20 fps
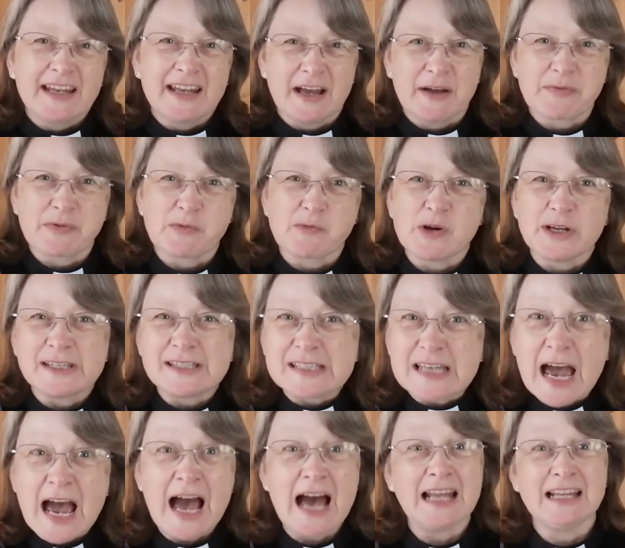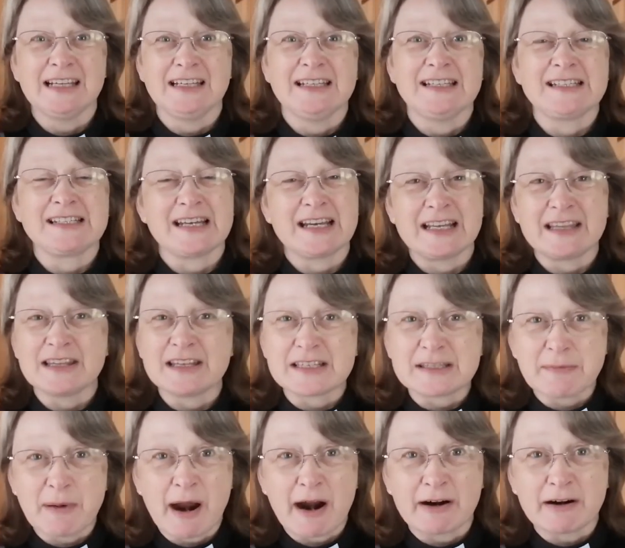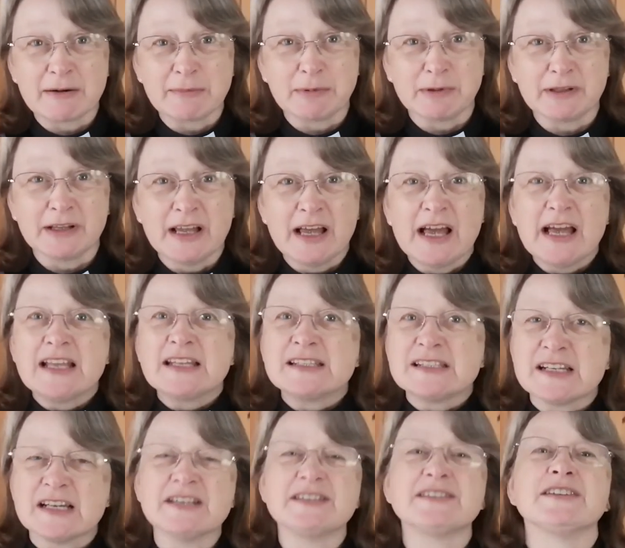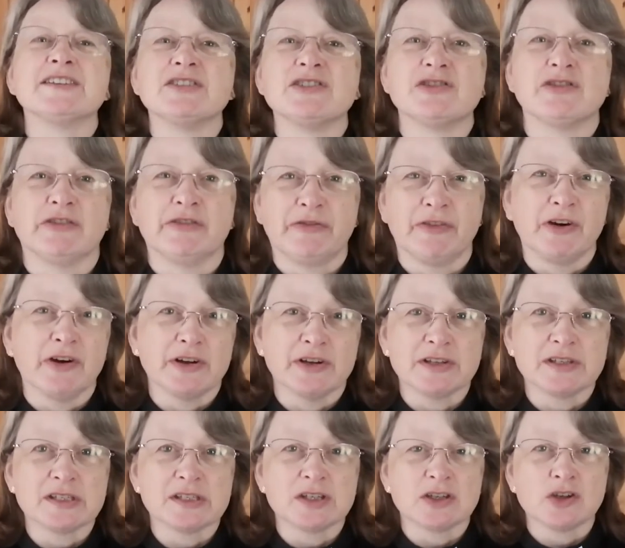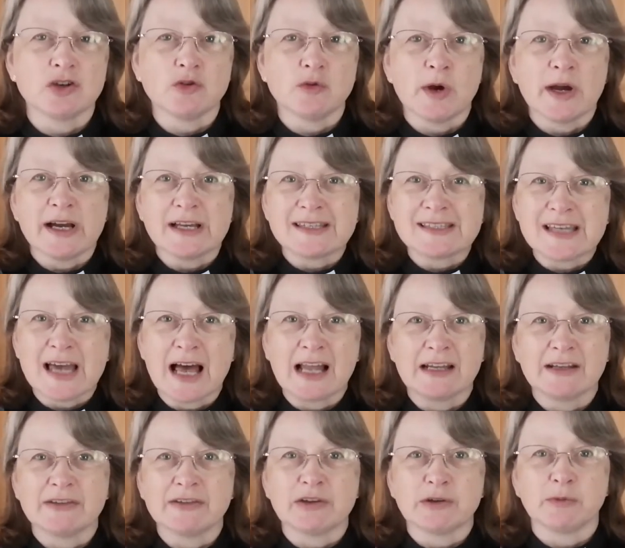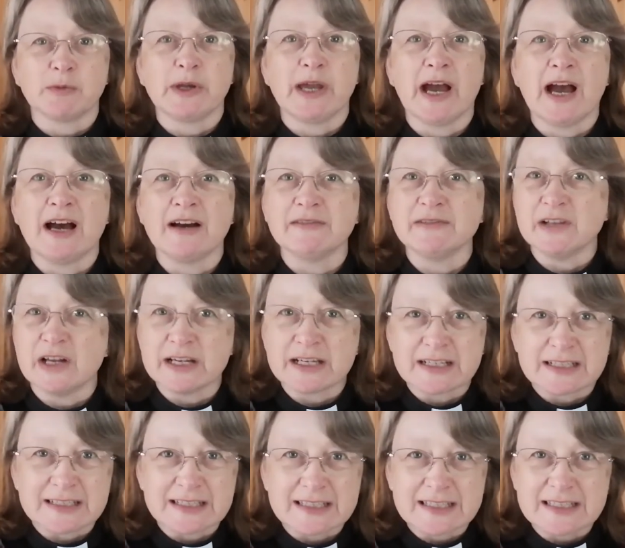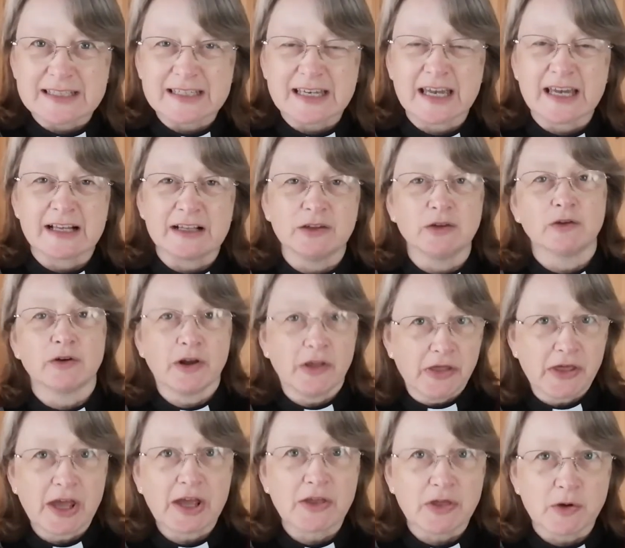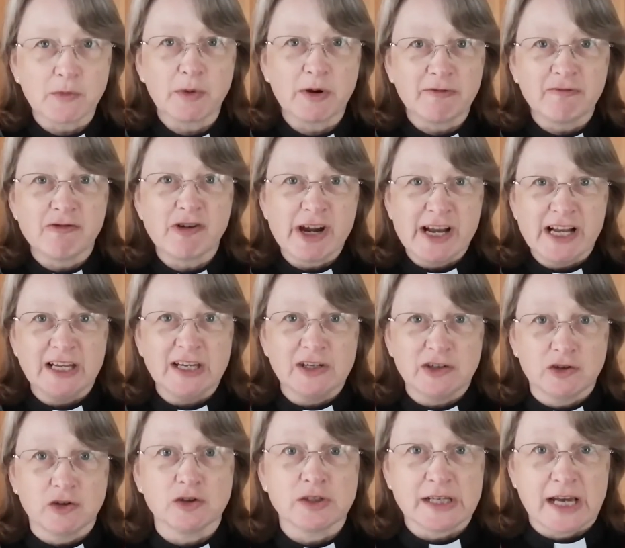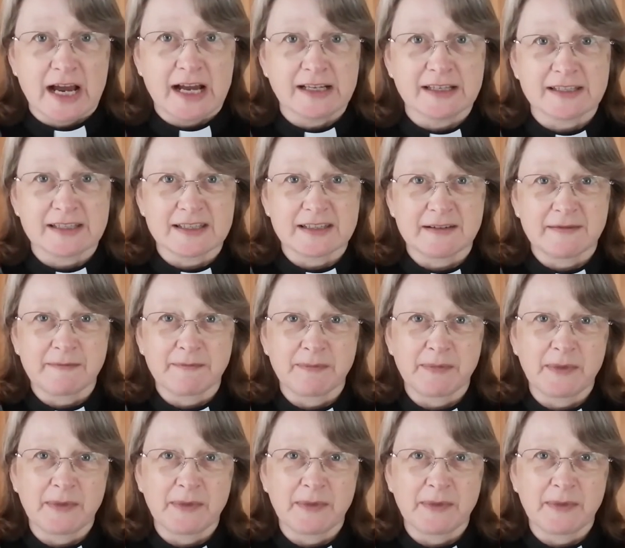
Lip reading: Now, the word talent in this parable doesn't refer to a talent that we have, like a skill or a thing that we're really good at.